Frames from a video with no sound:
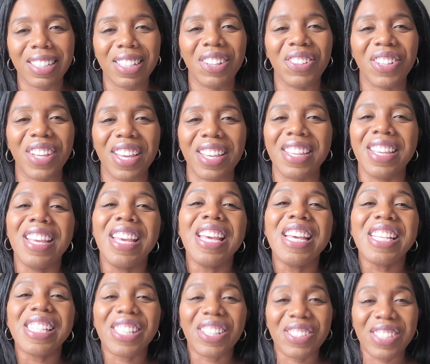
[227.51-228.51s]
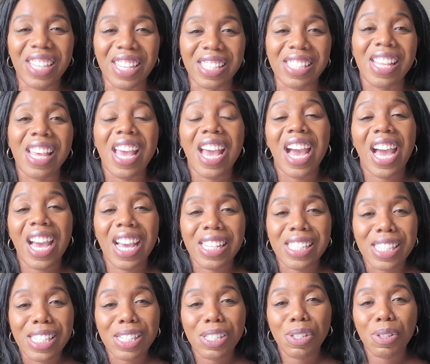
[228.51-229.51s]
Okay, so yes, I
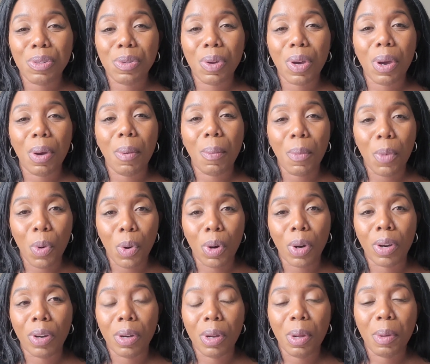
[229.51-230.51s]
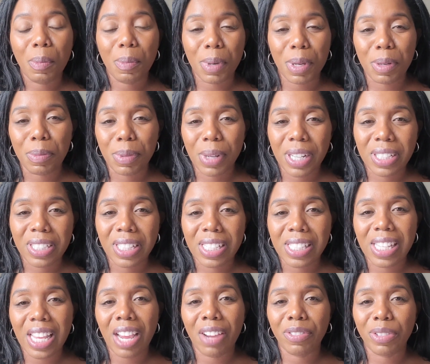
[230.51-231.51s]
did do more button
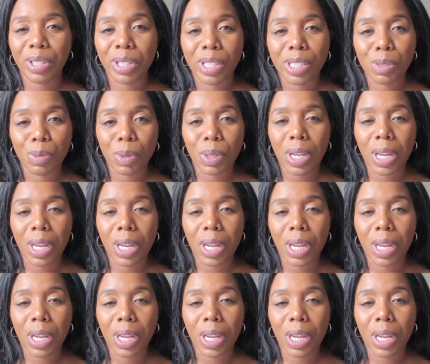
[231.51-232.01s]
projects after this one,